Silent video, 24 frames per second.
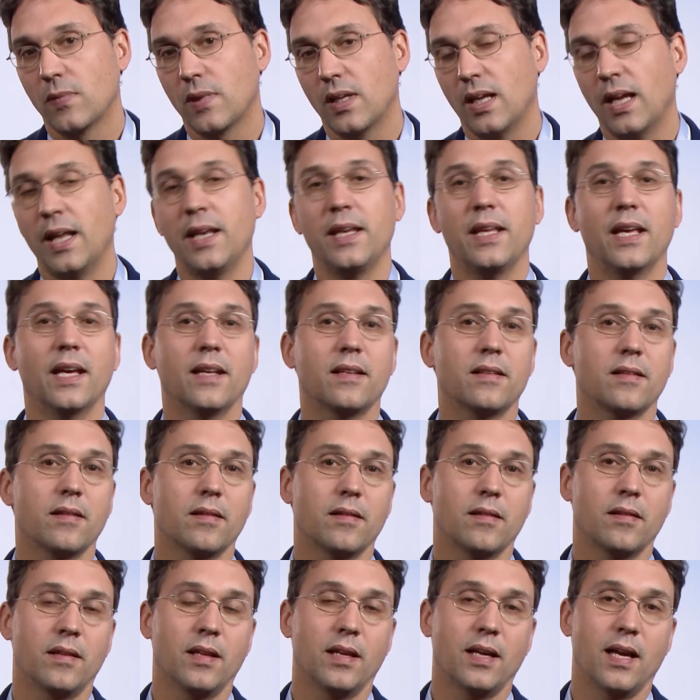And yet
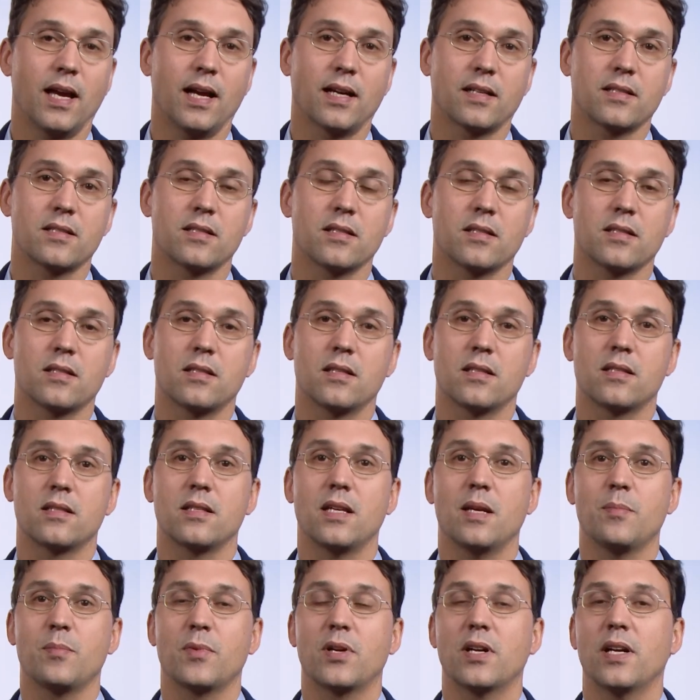they access the
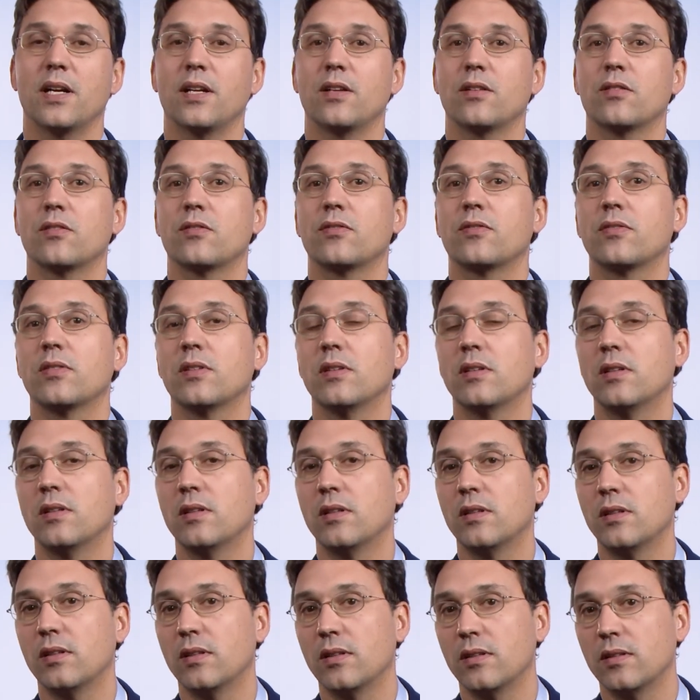same kind
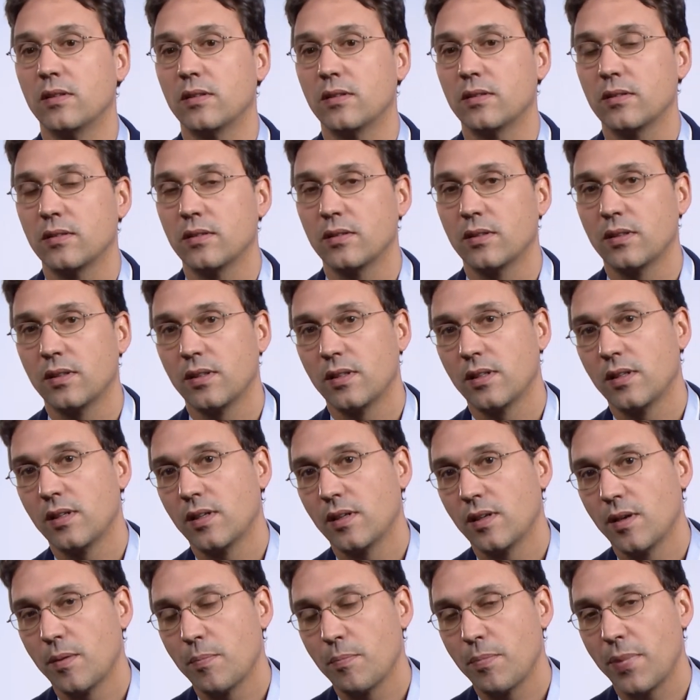of
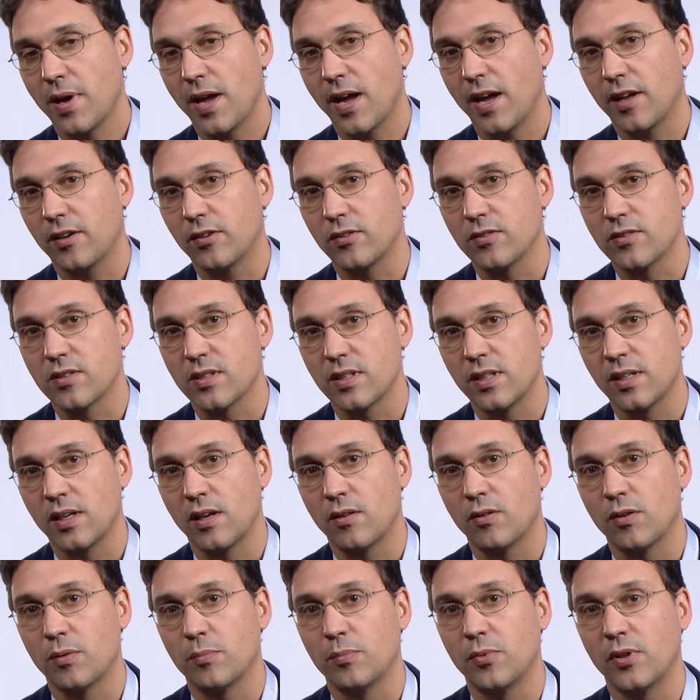patterns in
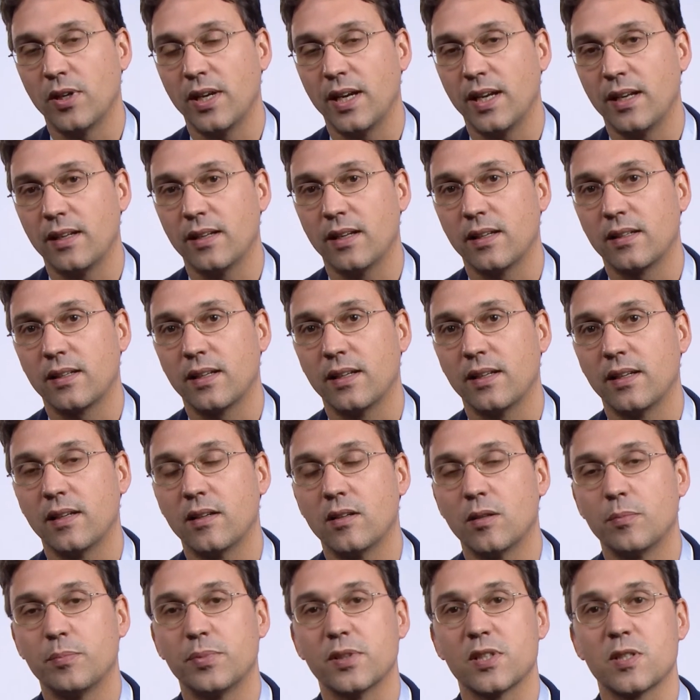our brain that can
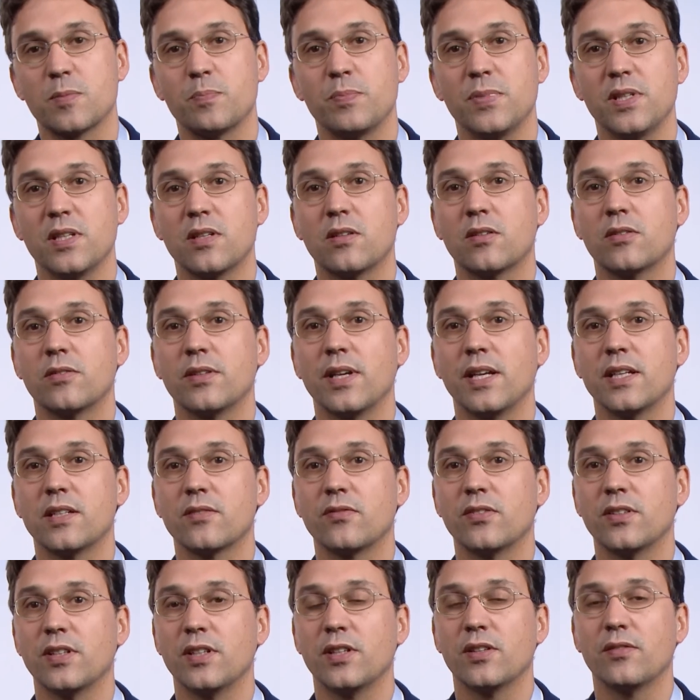help us be
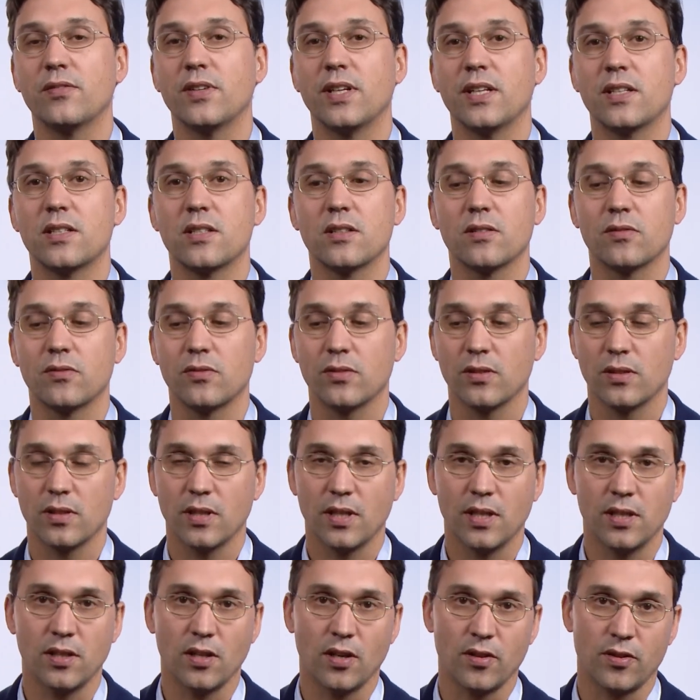creative and innovative
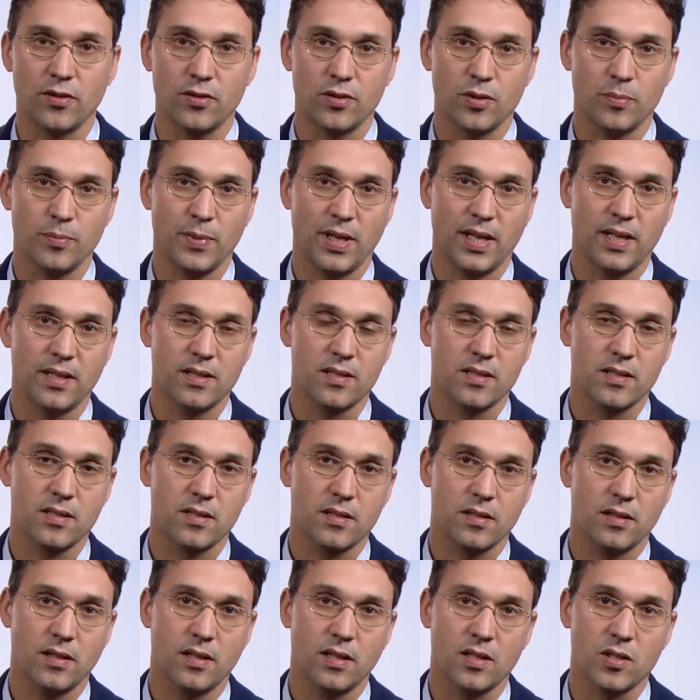in other
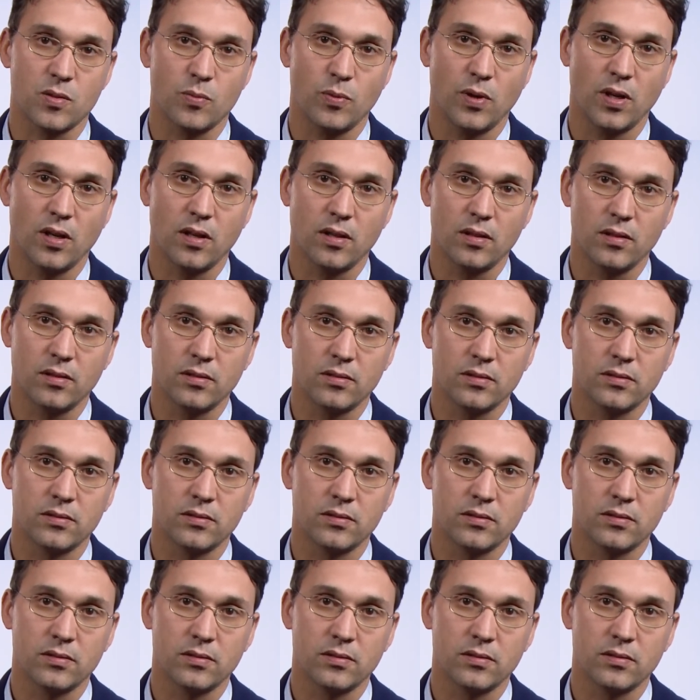domains as well.